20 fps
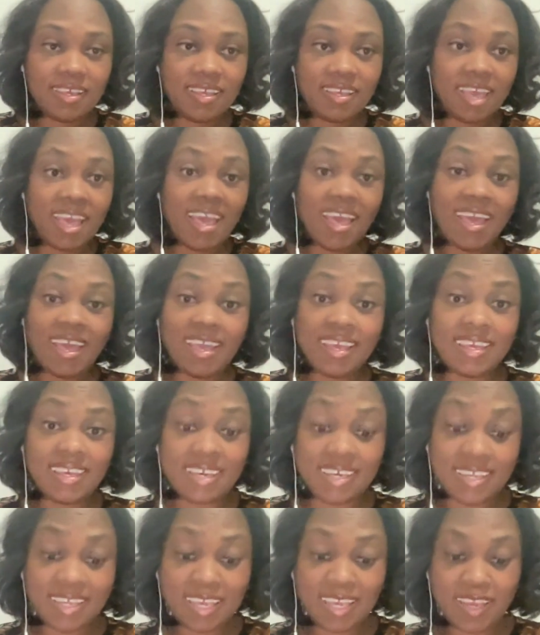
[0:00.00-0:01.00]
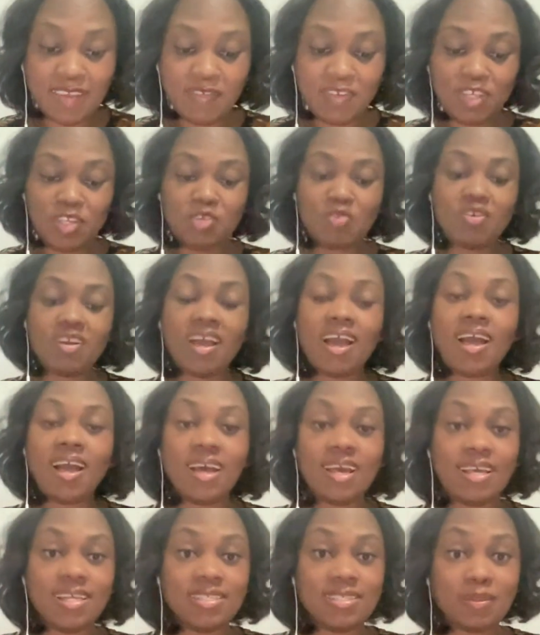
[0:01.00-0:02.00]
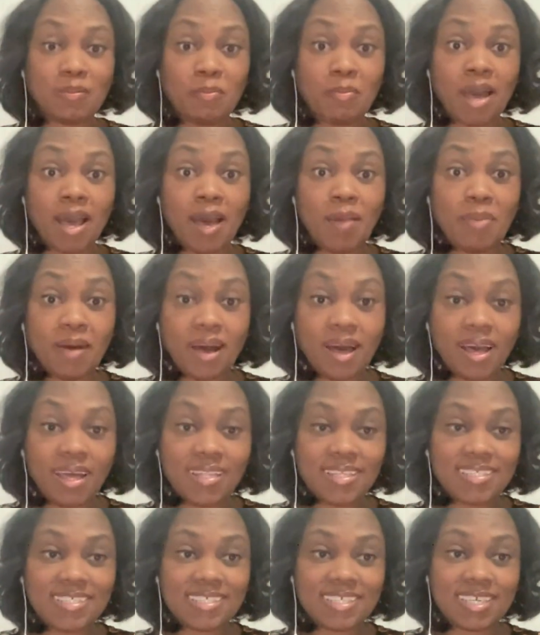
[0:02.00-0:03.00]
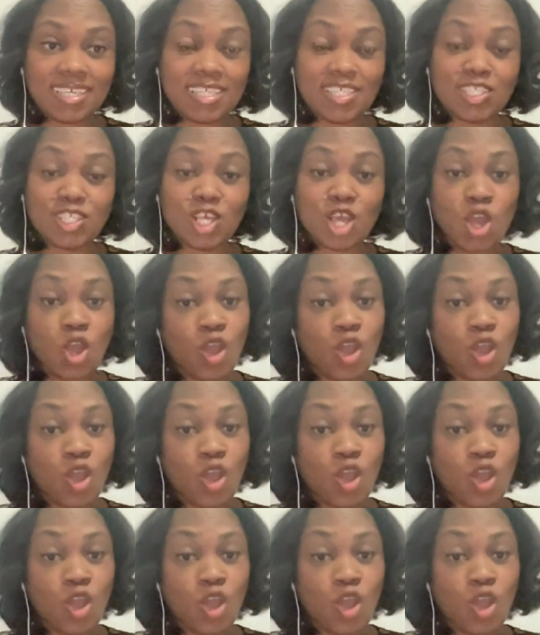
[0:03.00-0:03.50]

Hey, good evening, you guys. My apologies.